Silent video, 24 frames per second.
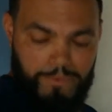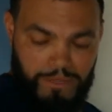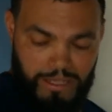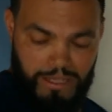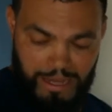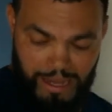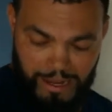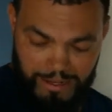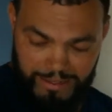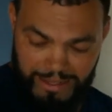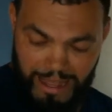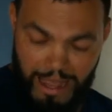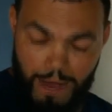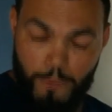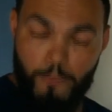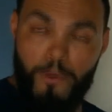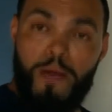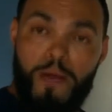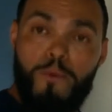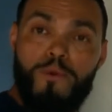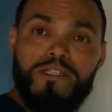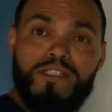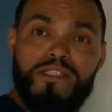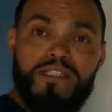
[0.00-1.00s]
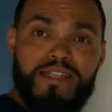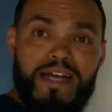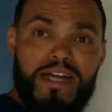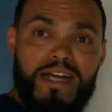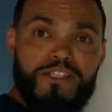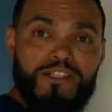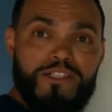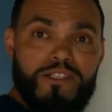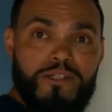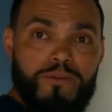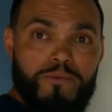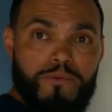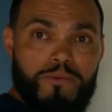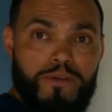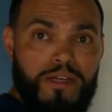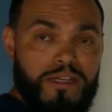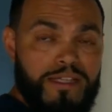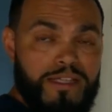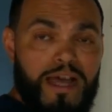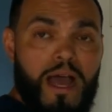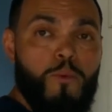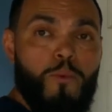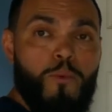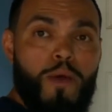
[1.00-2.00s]
And that weight wasn't
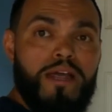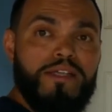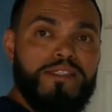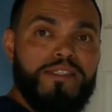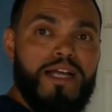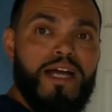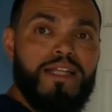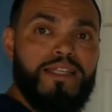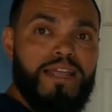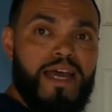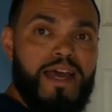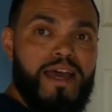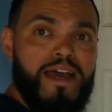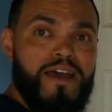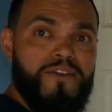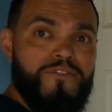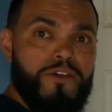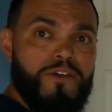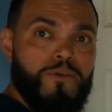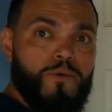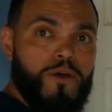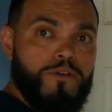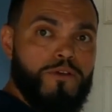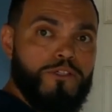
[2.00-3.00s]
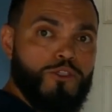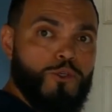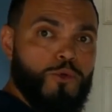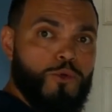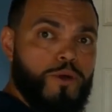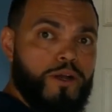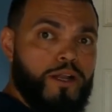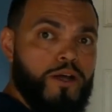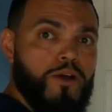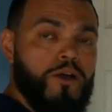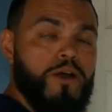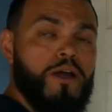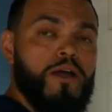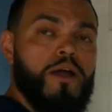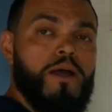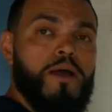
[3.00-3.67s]
that weight is not that heavy what I was doing right now,